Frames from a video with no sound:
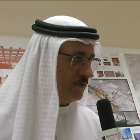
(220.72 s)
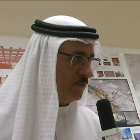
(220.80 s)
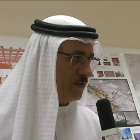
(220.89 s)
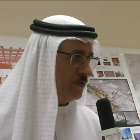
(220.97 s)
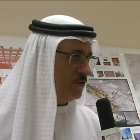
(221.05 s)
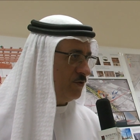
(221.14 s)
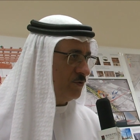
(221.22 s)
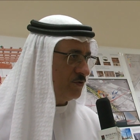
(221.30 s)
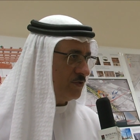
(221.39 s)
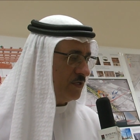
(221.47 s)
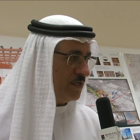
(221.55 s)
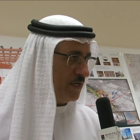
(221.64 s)
it will
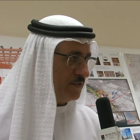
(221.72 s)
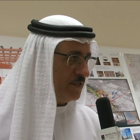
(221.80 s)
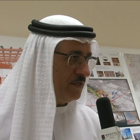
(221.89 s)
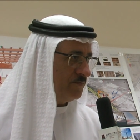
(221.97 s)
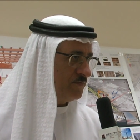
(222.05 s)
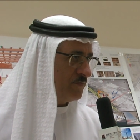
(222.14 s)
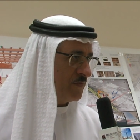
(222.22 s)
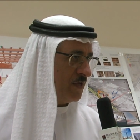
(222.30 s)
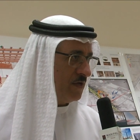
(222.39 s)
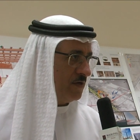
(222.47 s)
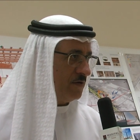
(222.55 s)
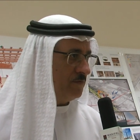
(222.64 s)
reduce energy
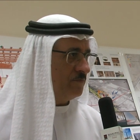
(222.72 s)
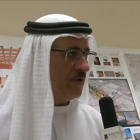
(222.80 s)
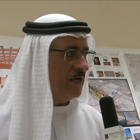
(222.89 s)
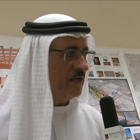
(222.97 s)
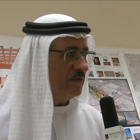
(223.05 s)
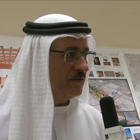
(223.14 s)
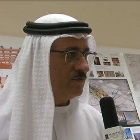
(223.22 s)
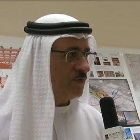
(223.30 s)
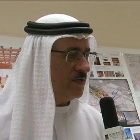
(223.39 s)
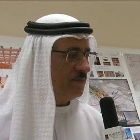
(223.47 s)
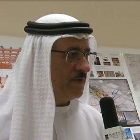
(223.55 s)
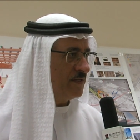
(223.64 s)
by
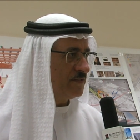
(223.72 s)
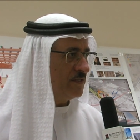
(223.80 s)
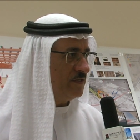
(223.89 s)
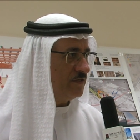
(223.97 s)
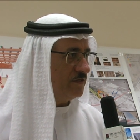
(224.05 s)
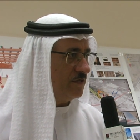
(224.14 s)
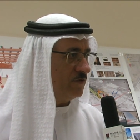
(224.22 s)
20%,